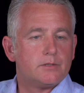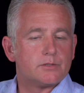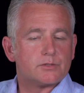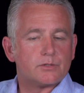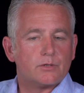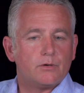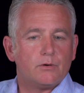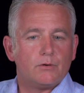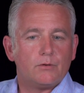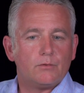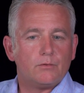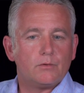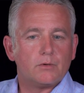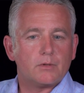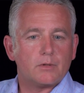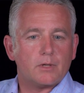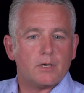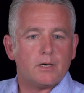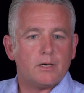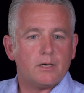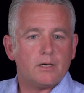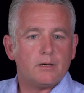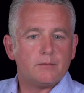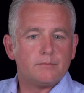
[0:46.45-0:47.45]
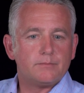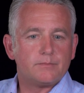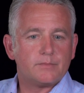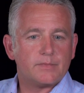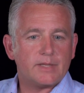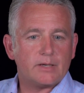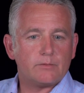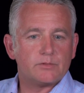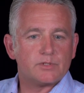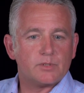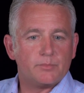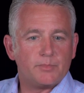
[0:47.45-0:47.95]
So
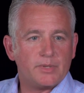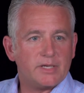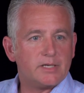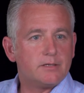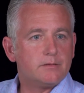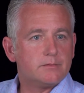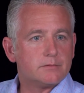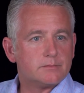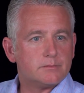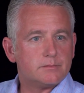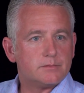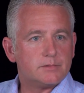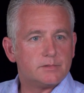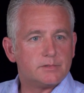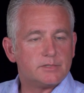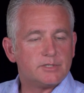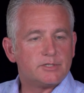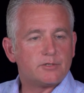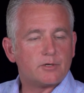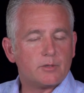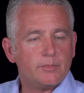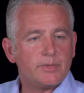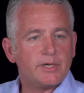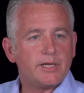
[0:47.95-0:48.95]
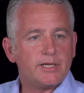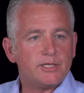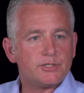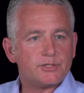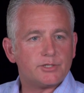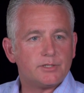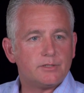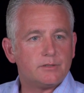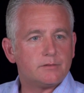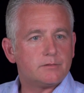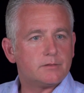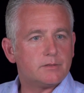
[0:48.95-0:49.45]
that was a big
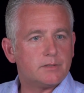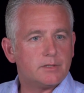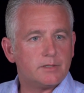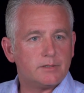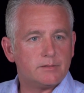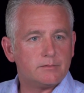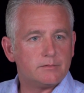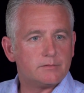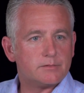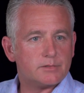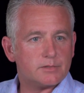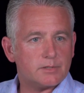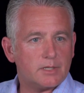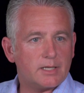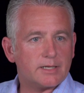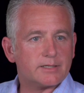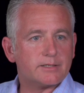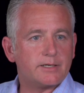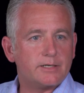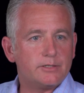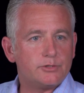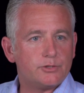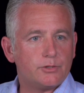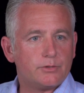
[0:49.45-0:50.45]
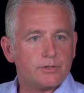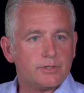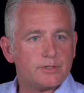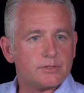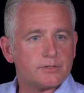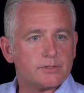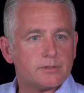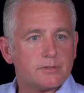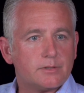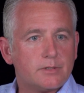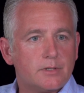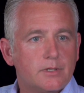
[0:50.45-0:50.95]
determination in selecting
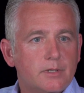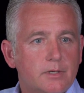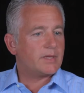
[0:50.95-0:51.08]
Jonas.